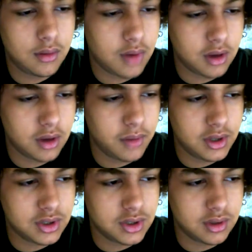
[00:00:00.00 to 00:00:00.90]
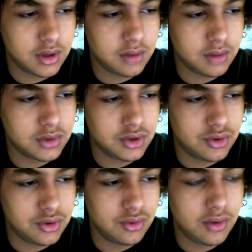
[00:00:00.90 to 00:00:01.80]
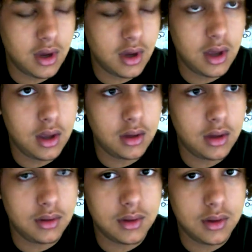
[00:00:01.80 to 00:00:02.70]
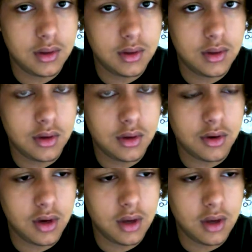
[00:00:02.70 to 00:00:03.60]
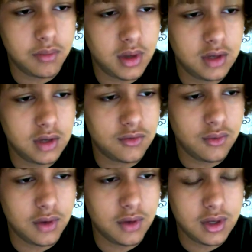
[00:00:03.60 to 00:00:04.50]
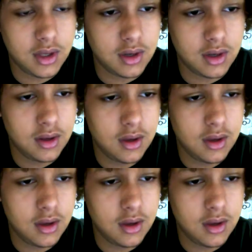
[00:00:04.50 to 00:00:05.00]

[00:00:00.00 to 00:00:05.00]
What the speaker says: proclamation comes true, and Creon pays for what he did.